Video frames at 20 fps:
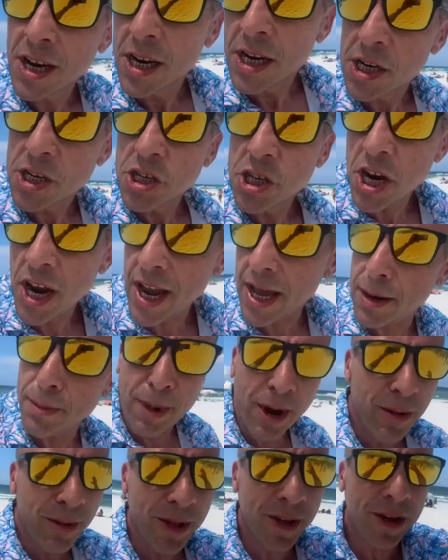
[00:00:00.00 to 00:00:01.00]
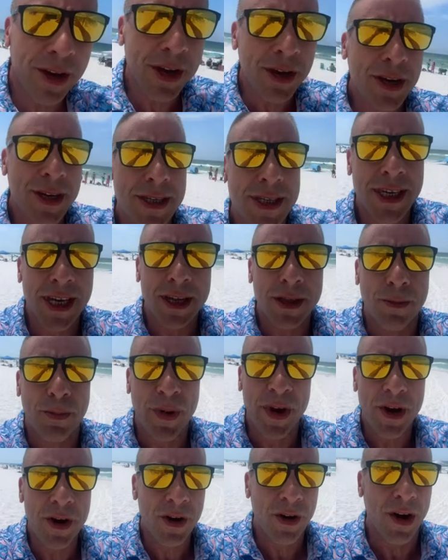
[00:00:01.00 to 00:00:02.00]
chat in a moment. Look, you can see the
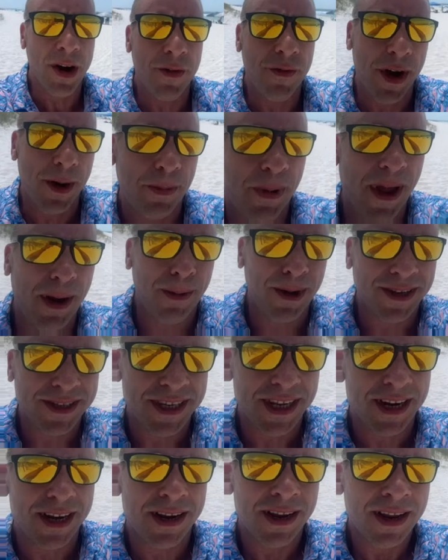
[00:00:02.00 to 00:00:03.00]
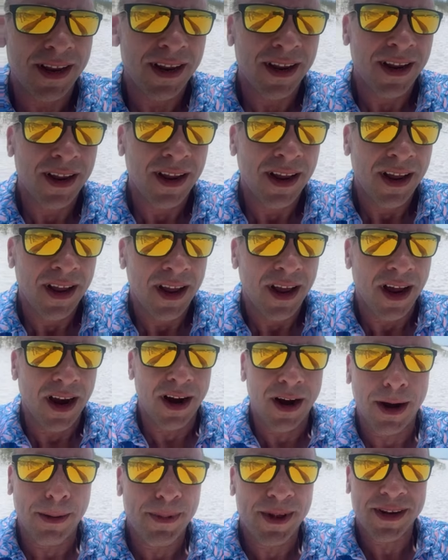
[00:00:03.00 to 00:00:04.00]
pier over there, Panama City.
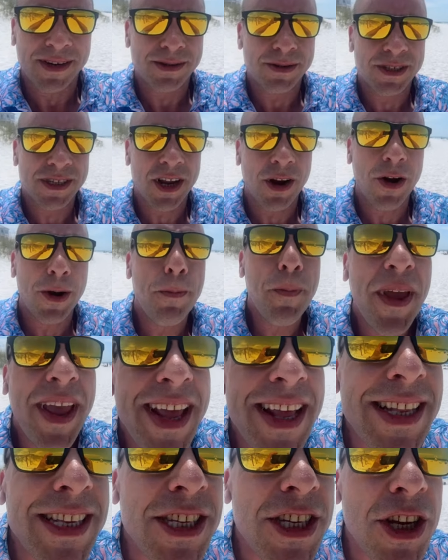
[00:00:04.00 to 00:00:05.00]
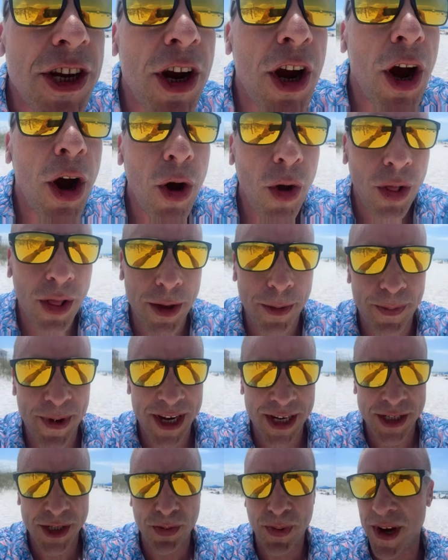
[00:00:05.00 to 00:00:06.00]
Pensacola
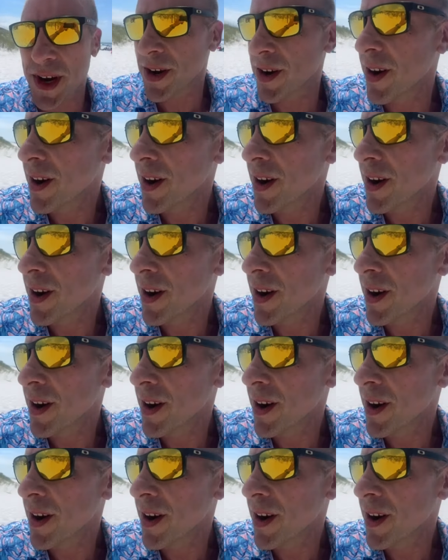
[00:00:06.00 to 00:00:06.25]
Beach Pier.